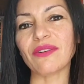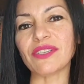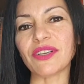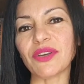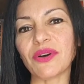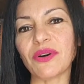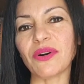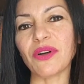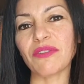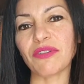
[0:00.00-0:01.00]
closing
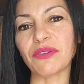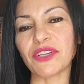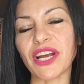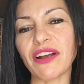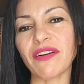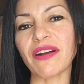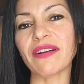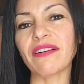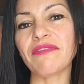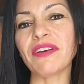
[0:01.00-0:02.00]
your throat
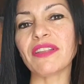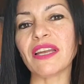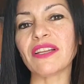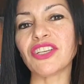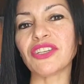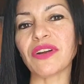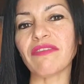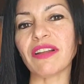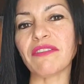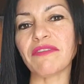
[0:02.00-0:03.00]
chakra. Feel the energy
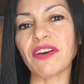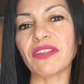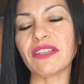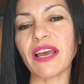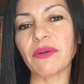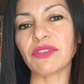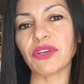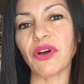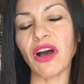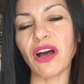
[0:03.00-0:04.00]
traveling further
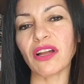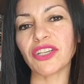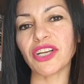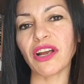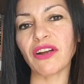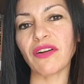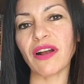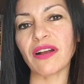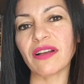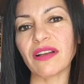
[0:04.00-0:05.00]
down to your heart
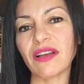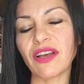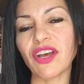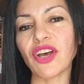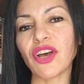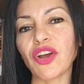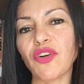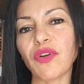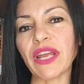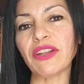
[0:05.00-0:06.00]
chakra.
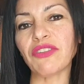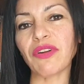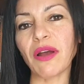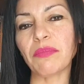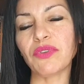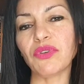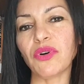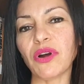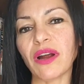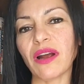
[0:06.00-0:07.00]
Green
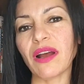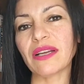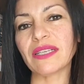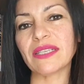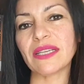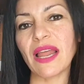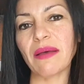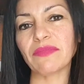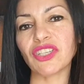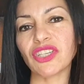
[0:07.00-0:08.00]
trapdoor
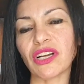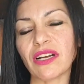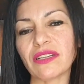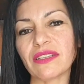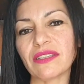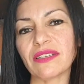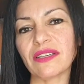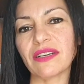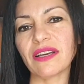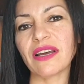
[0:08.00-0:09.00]
slams shut.
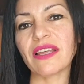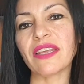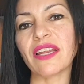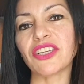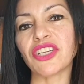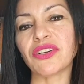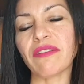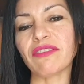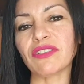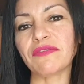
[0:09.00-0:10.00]
The energy
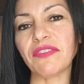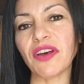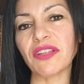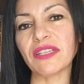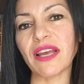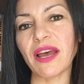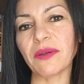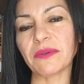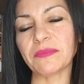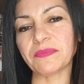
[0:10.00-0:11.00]
travels further
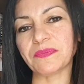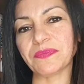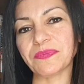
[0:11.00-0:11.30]
down,